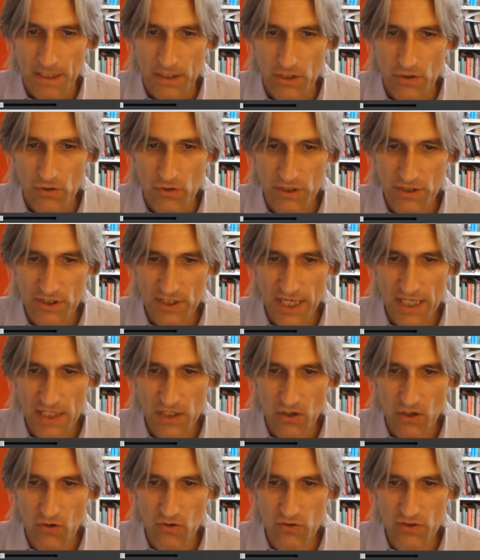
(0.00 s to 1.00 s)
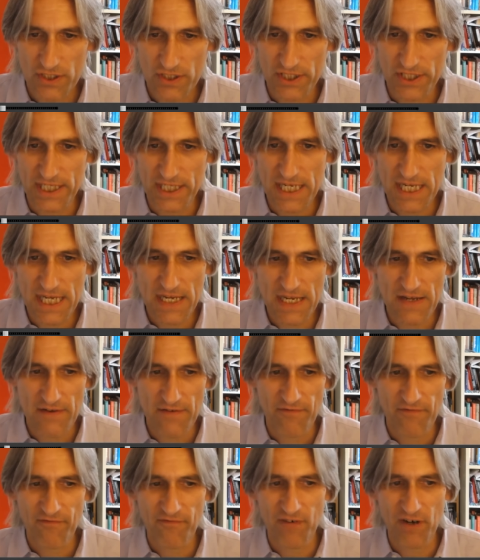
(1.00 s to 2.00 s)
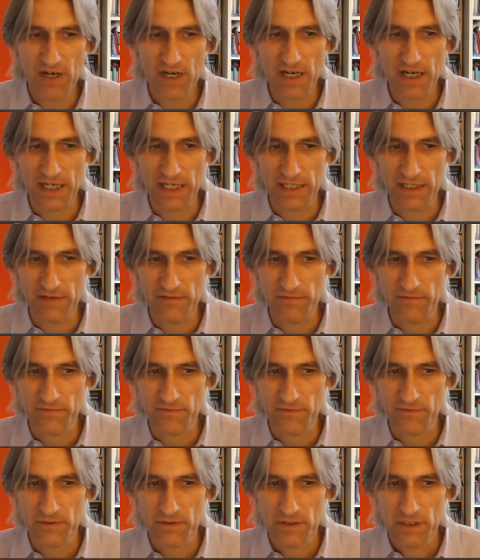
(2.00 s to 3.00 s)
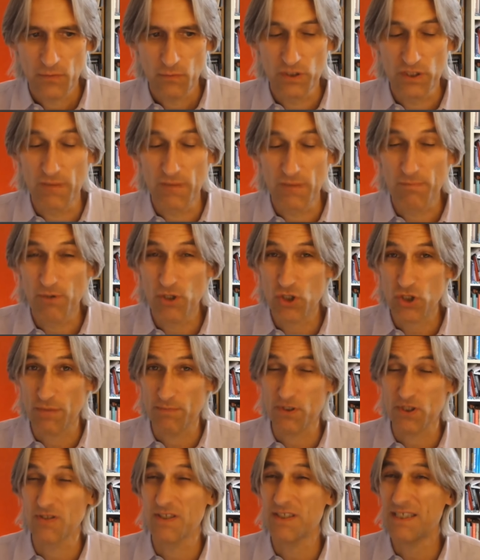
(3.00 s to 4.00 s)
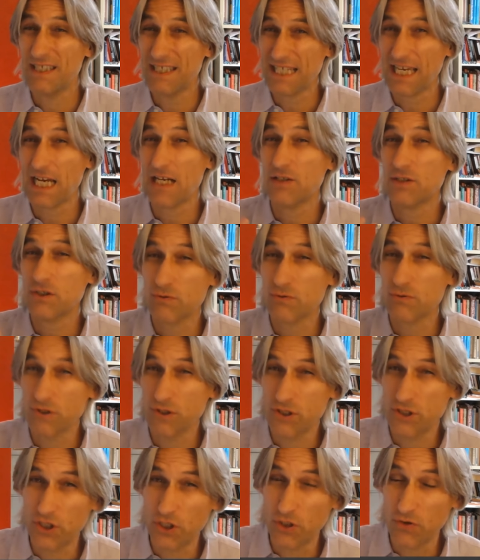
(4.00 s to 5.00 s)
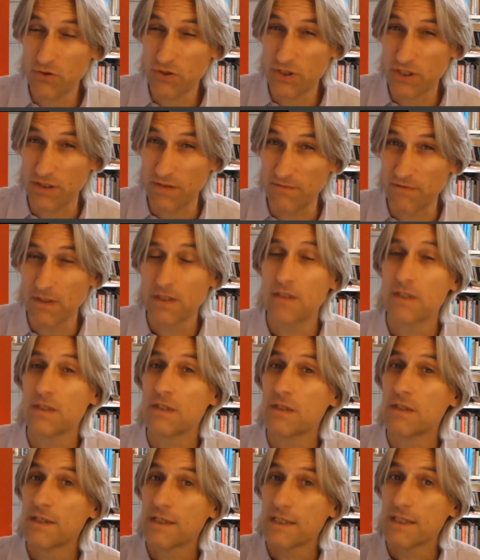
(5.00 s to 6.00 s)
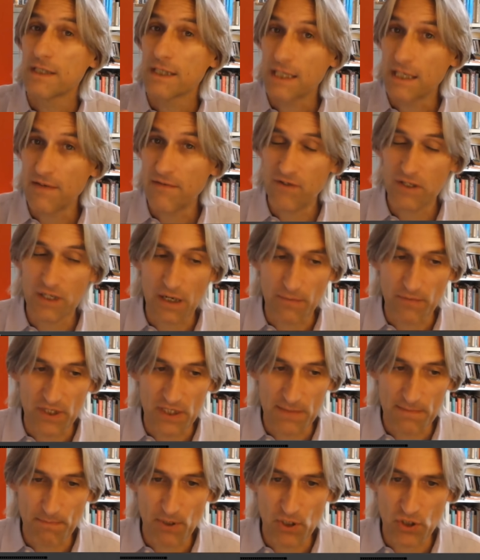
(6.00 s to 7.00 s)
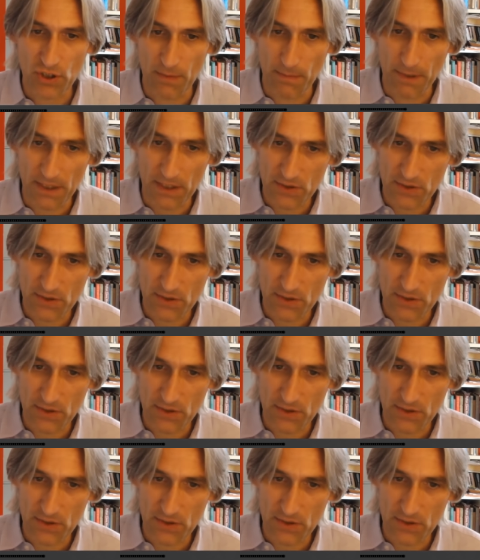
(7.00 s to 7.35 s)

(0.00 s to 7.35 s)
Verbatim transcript: You can take on d5 with the bishop. So this is counterintuitive, giving up this bishop.